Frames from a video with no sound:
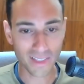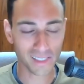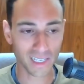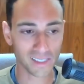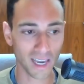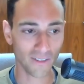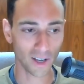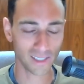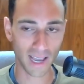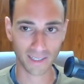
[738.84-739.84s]
these things kind
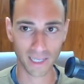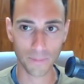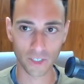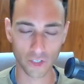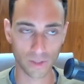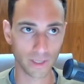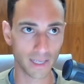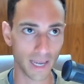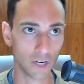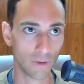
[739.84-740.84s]
of all stacked up, and just
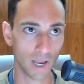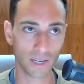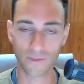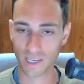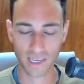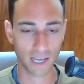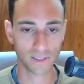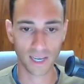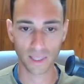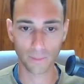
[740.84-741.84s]
getting creative, thinking
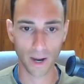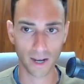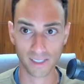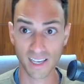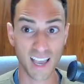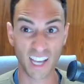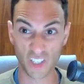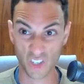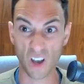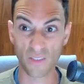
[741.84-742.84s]
outside the box, and
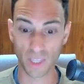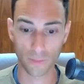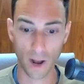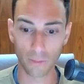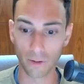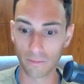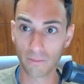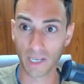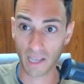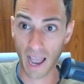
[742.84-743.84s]
just solving the problem.
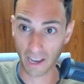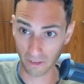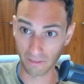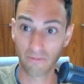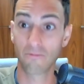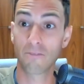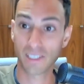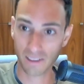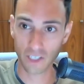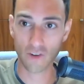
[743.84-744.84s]
Like, I could
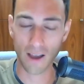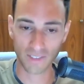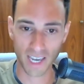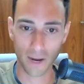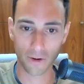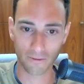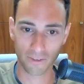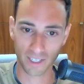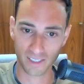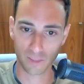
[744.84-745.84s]
physically drive to Hayward and
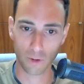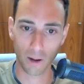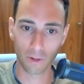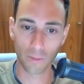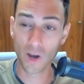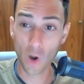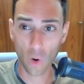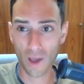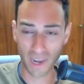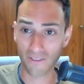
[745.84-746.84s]
fix this problem.
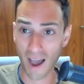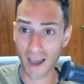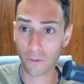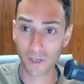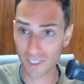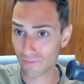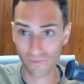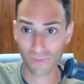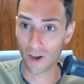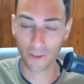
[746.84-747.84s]
And if I was
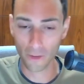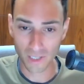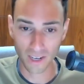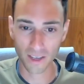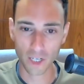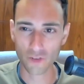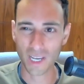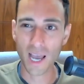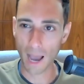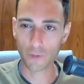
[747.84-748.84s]
on the other side of the
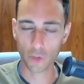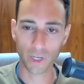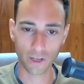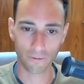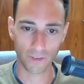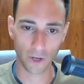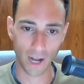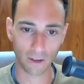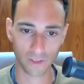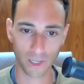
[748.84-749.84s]
country, I'm sure we could have
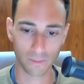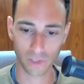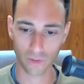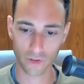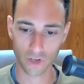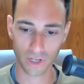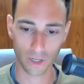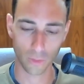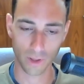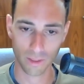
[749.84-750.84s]
figured out some solution
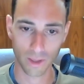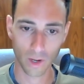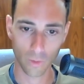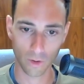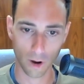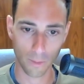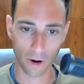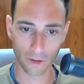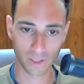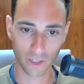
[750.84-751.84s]
here with our
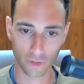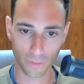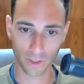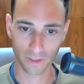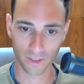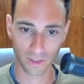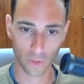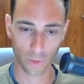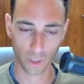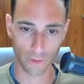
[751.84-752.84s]
partners at TruePill
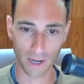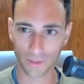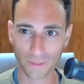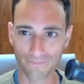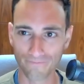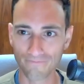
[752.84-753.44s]
to work around.